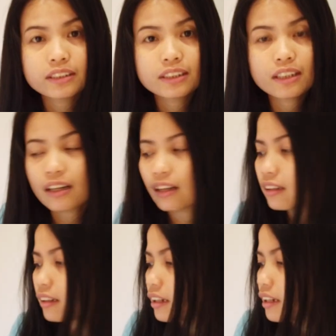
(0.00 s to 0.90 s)

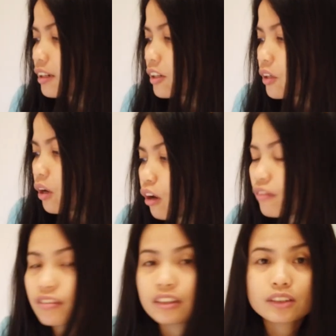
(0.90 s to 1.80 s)
political
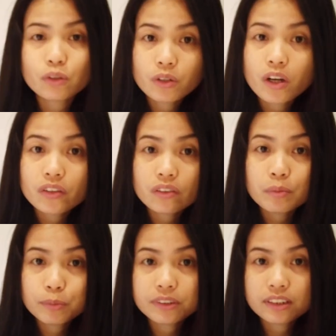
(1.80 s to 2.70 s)
office or
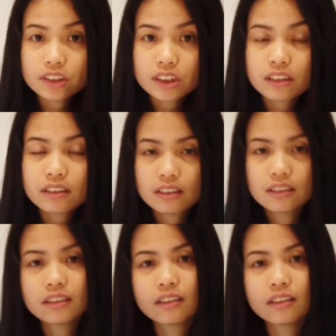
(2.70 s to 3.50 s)
other position.